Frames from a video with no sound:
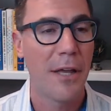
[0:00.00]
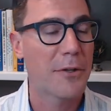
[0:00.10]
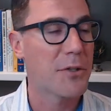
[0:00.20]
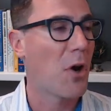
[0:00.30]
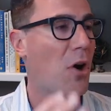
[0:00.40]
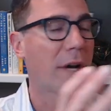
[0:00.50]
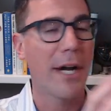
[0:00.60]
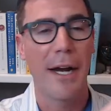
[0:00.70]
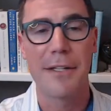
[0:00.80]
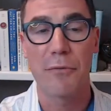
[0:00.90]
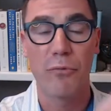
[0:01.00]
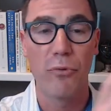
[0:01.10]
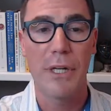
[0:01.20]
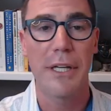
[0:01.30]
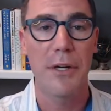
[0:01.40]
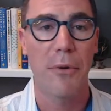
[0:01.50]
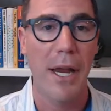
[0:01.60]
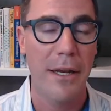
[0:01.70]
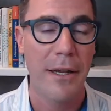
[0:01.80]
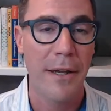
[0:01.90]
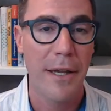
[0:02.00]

there's all kinds of really great